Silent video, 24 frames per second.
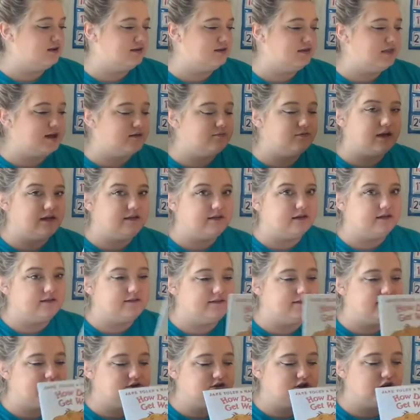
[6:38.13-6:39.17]
That was a,
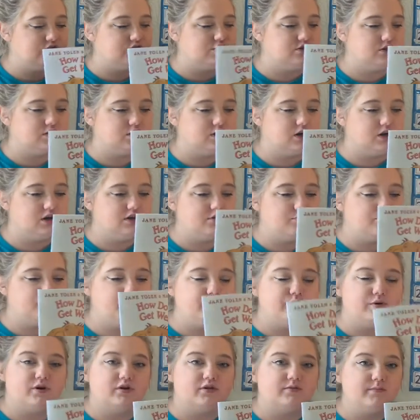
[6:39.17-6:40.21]
such a good
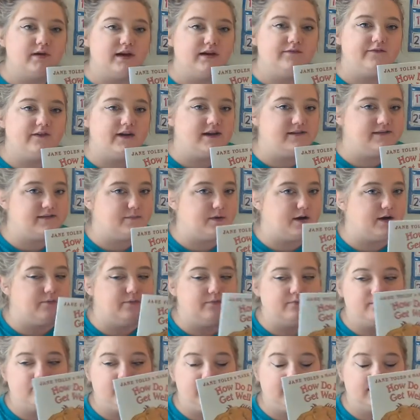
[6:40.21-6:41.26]
book, my friends,
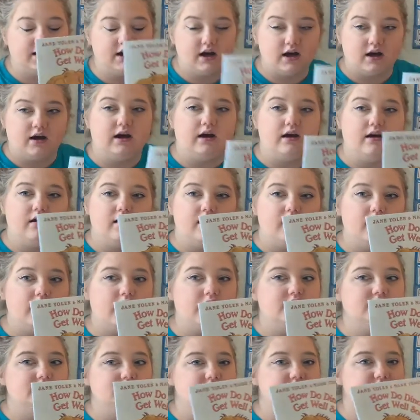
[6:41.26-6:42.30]
about being
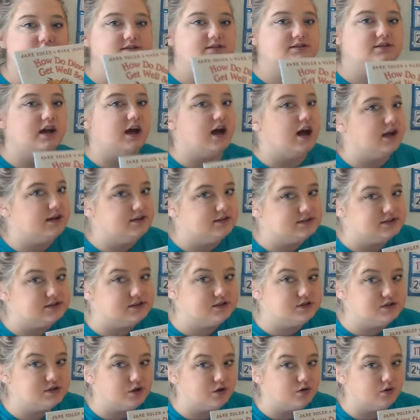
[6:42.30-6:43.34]
a
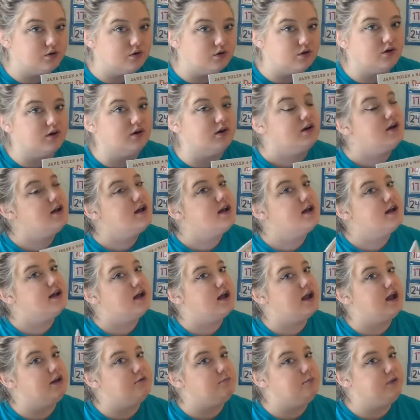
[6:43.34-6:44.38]
dinosaur
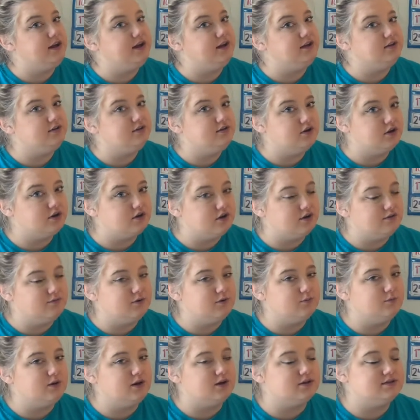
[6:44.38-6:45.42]
and being good
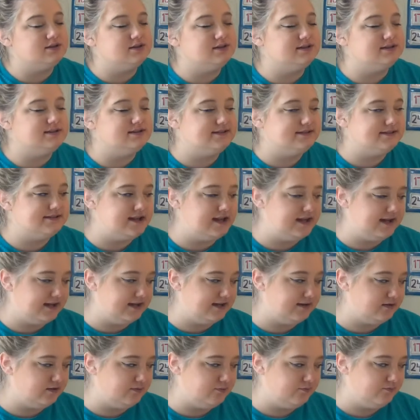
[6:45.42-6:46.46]
when we are sick.